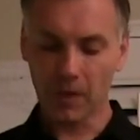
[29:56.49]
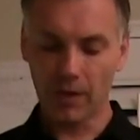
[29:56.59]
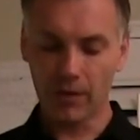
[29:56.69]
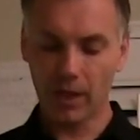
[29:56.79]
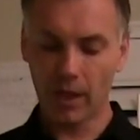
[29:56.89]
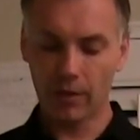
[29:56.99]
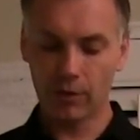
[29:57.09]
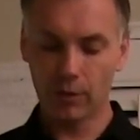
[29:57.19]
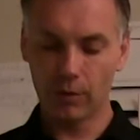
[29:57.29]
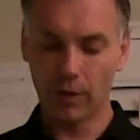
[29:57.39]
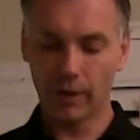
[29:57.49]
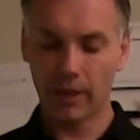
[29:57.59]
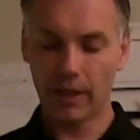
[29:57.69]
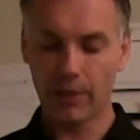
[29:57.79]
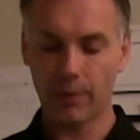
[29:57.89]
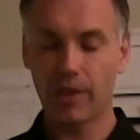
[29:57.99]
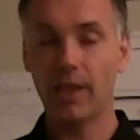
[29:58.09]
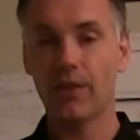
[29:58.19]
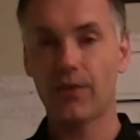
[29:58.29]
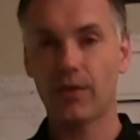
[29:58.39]
is that you don't need
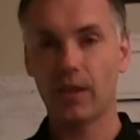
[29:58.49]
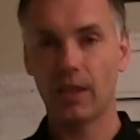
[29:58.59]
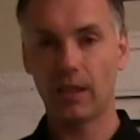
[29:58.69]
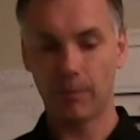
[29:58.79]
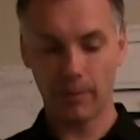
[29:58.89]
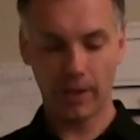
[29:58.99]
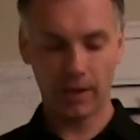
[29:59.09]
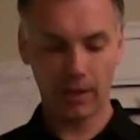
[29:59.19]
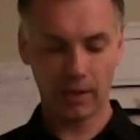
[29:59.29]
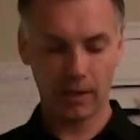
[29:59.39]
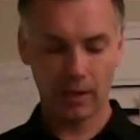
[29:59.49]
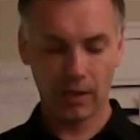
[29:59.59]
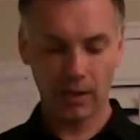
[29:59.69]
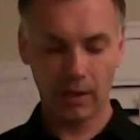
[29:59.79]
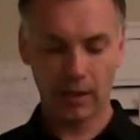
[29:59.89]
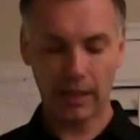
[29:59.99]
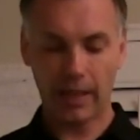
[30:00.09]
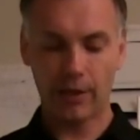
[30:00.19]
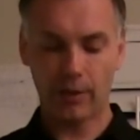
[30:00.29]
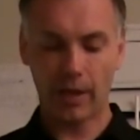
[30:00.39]
expertise in implementing
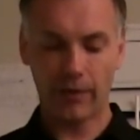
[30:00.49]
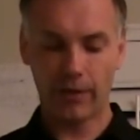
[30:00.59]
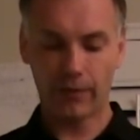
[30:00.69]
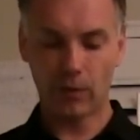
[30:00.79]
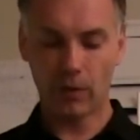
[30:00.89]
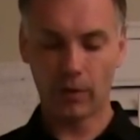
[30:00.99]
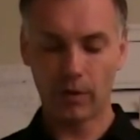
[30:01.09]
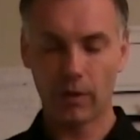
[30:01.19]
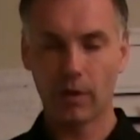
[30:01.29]
client drivers for